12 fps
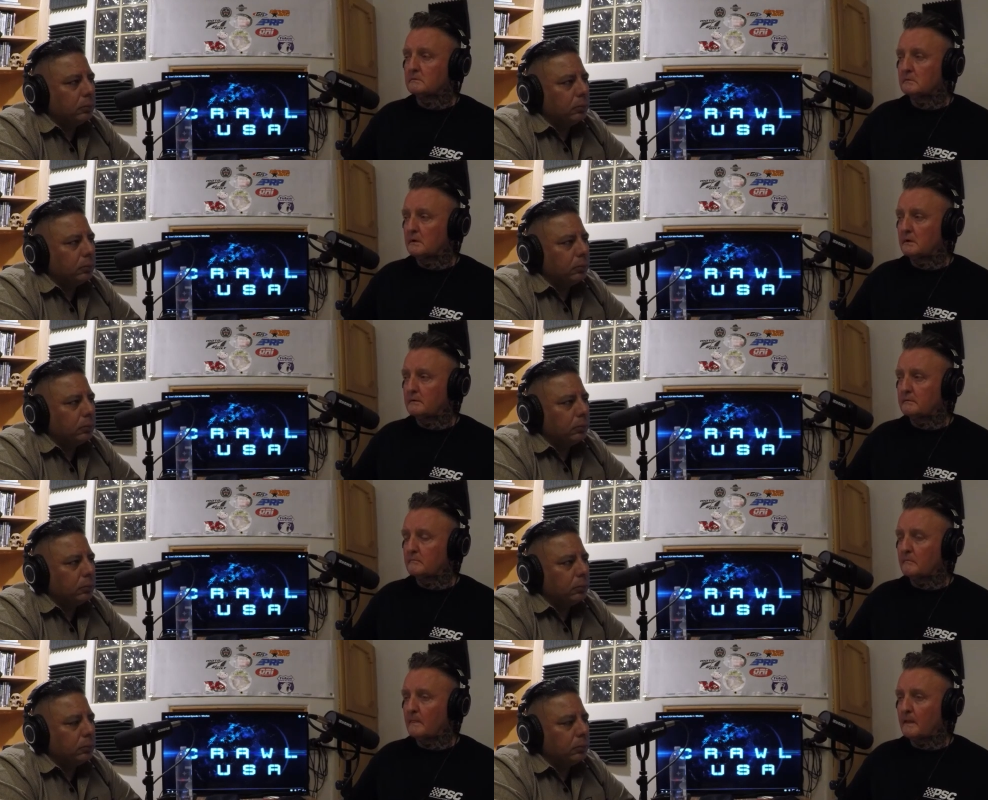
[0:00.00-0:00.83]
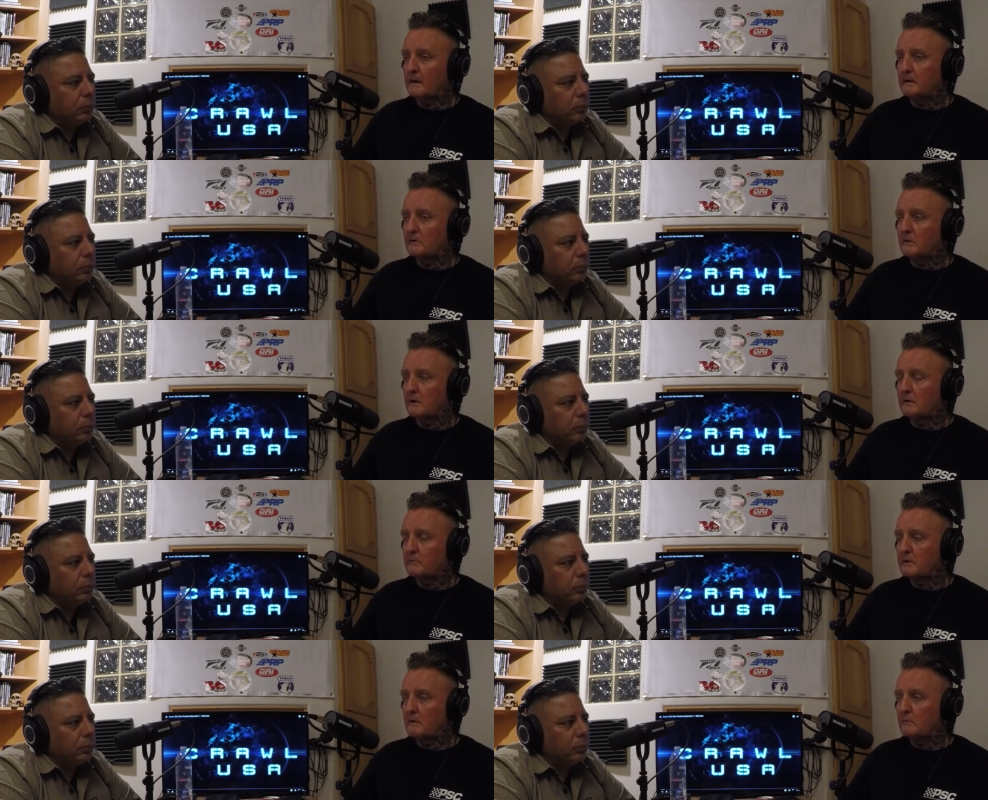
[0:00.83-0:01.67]
Speaker 1: um, I get credit
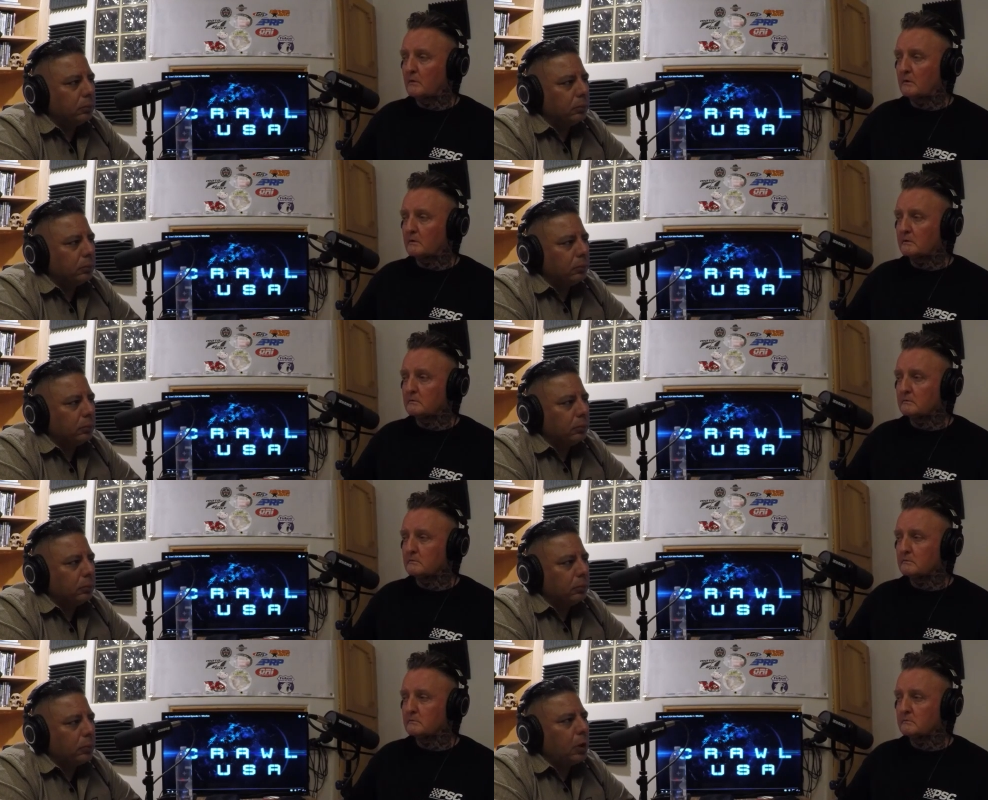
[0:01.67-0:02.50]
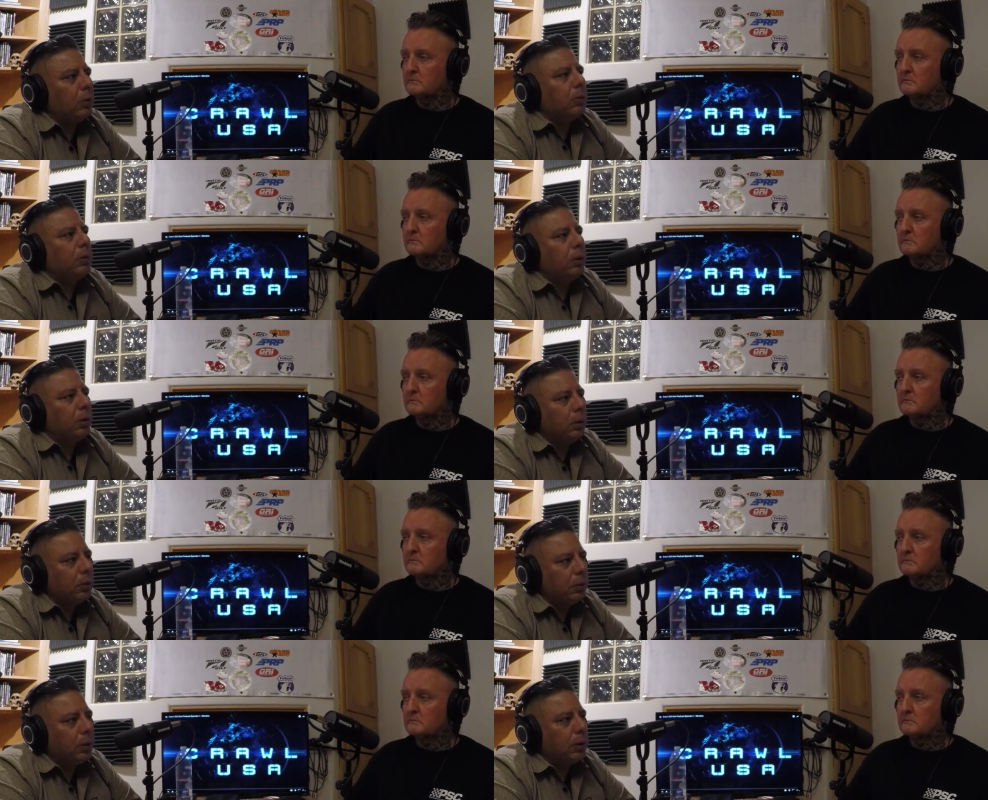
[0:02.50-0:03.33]
for that work. Oh,
Speaker 2: okay,
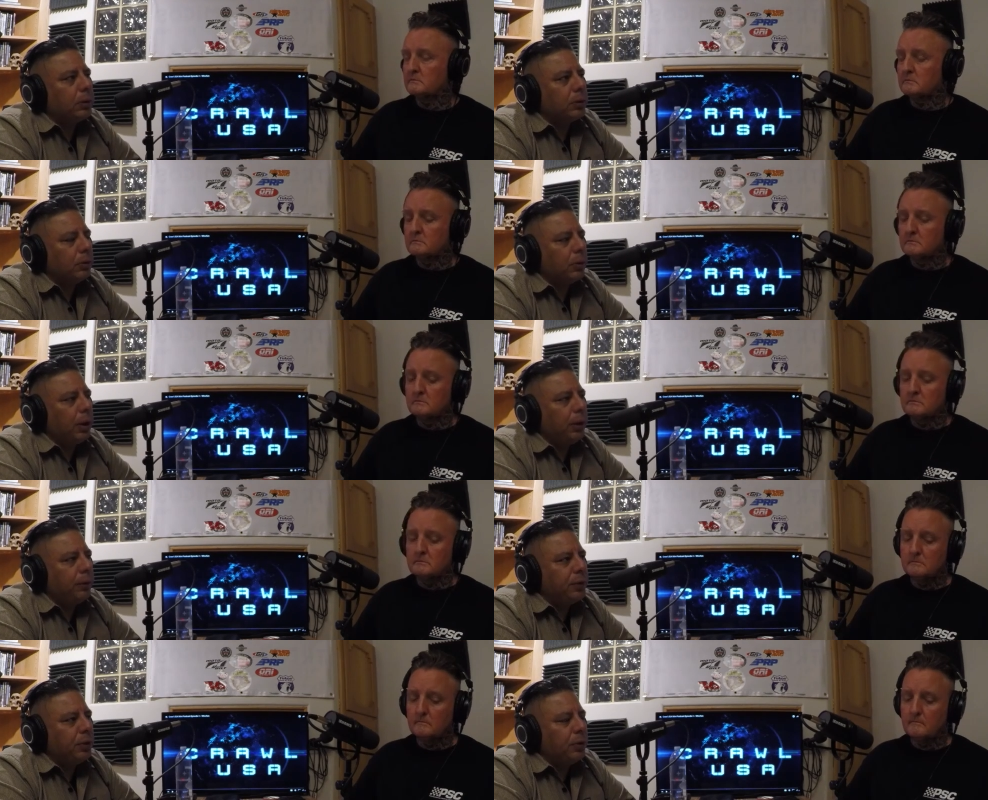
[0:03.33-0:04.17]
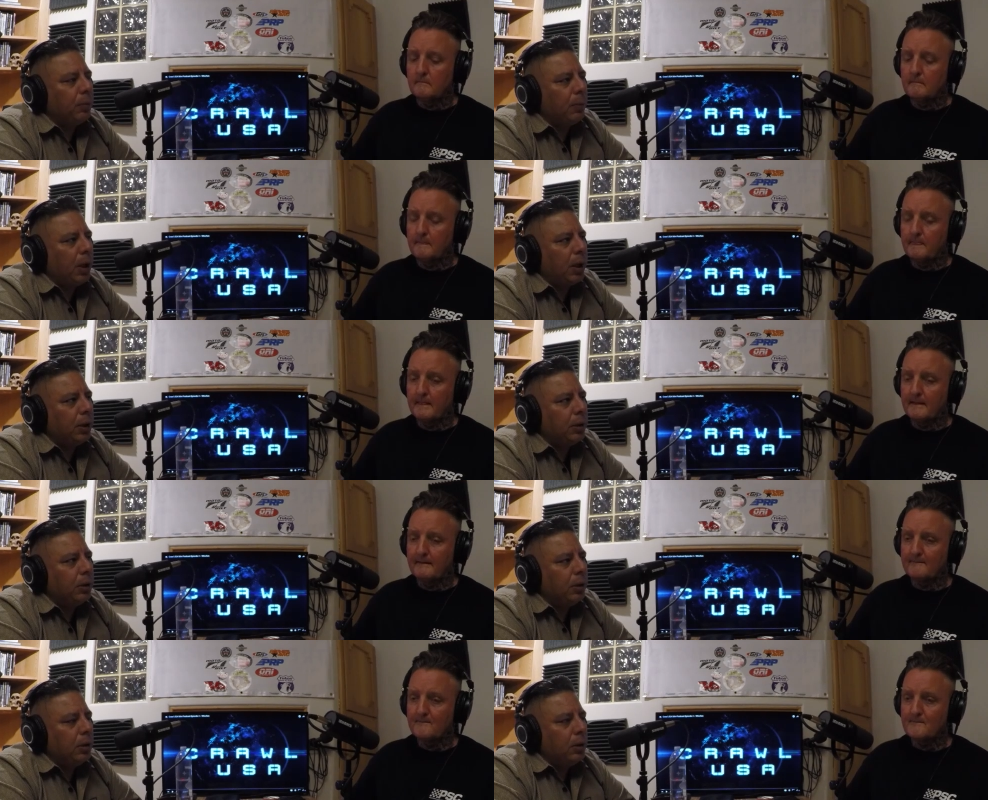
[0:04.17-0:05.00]
okay. So I have to do
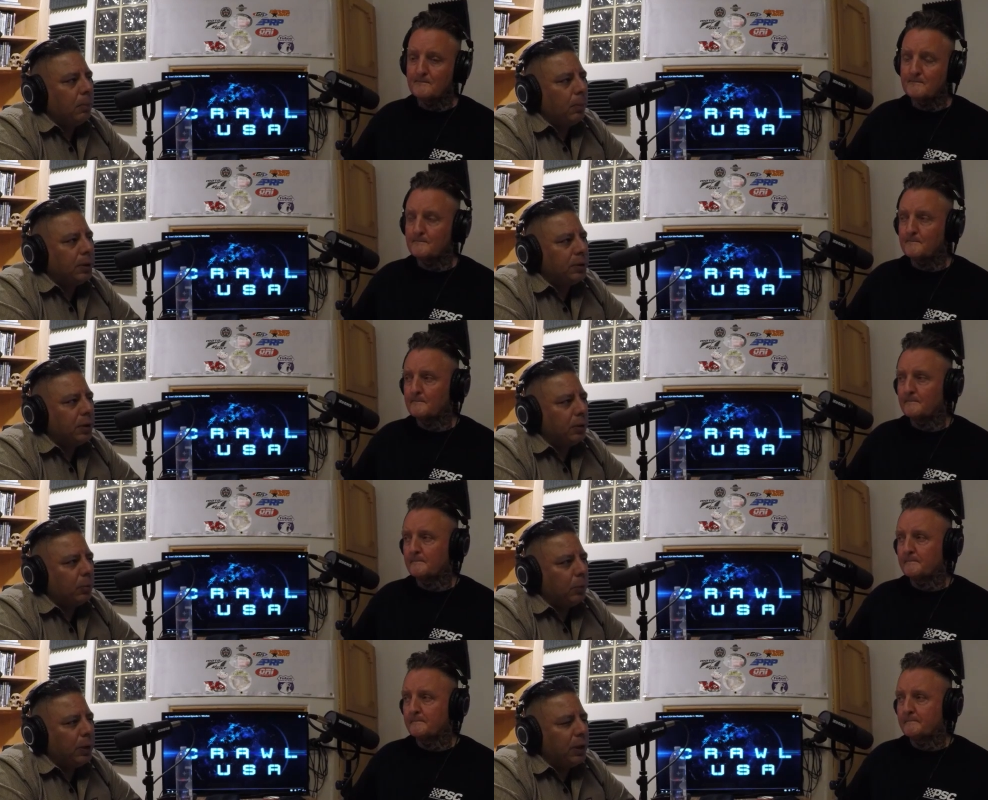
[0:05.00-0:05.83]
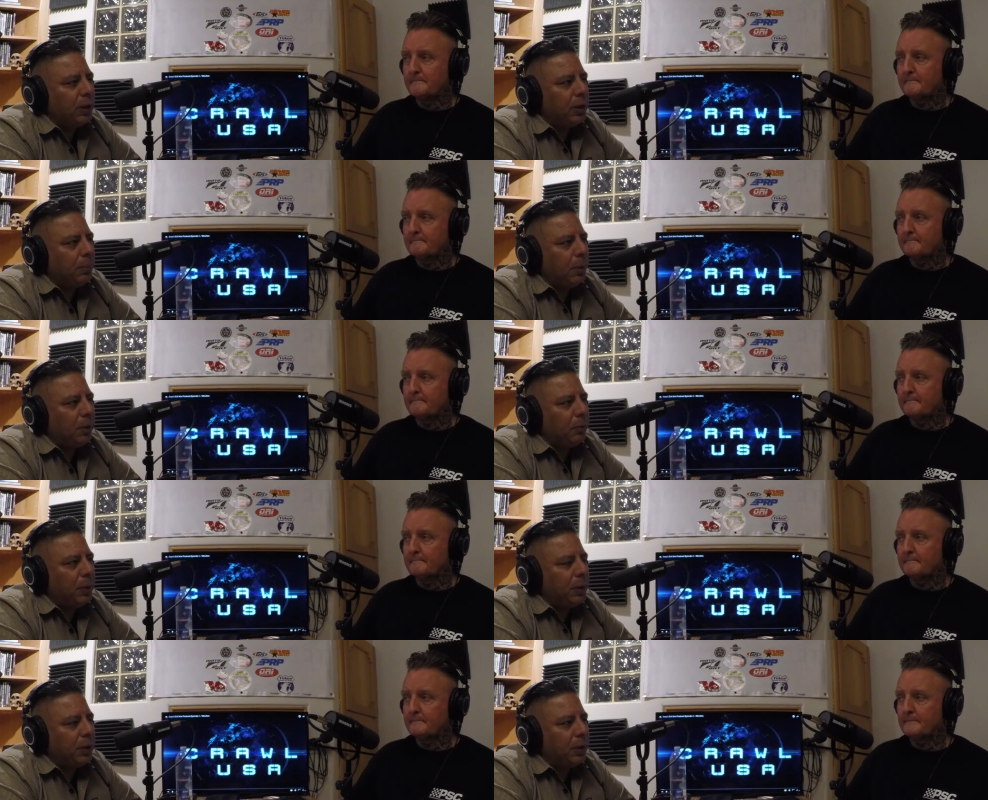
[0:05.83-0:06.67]
mine. Mine's either weekly,
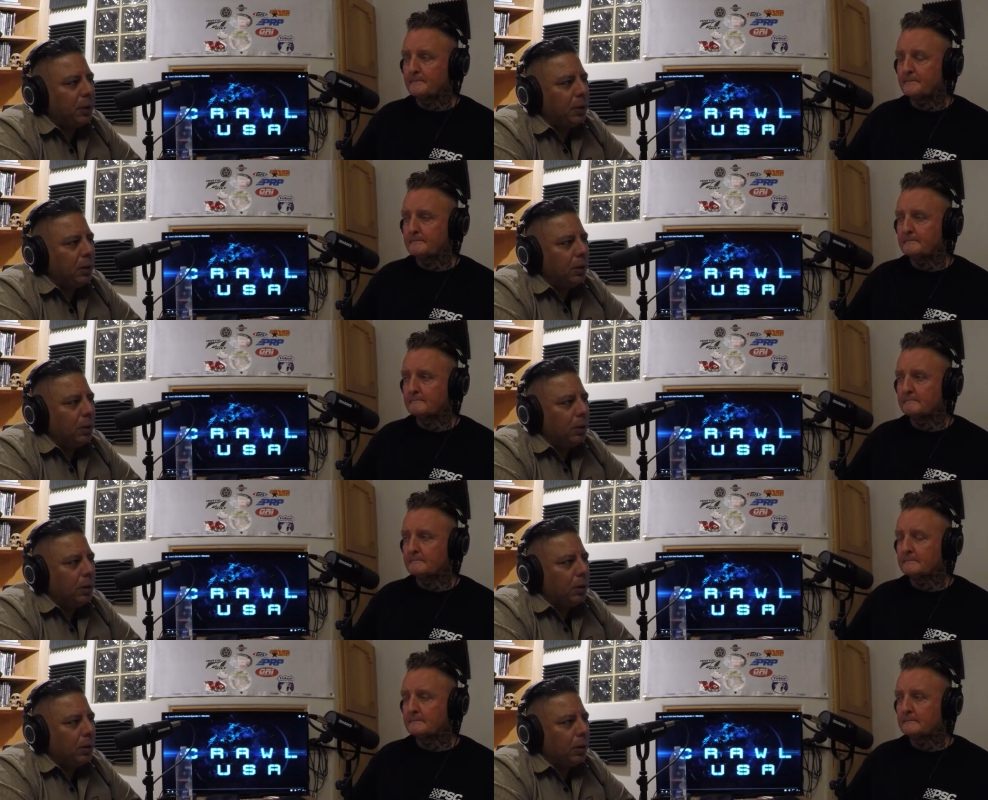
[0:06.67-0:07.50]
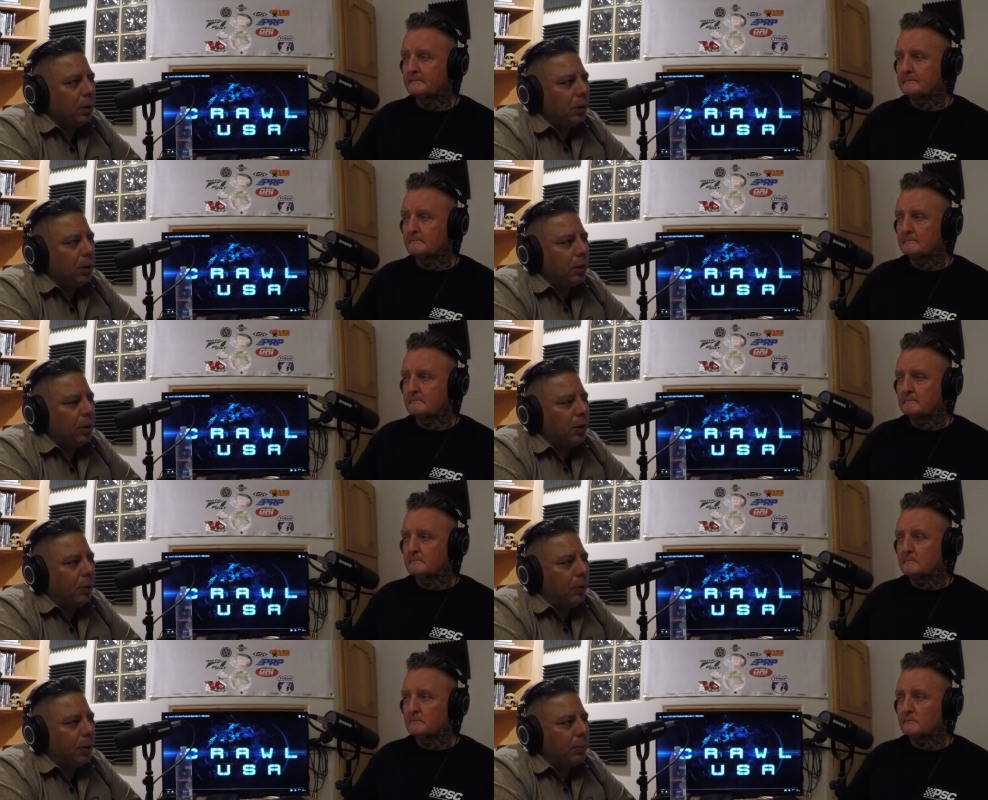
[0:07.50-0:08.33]
bi-weekly, and then they throw out a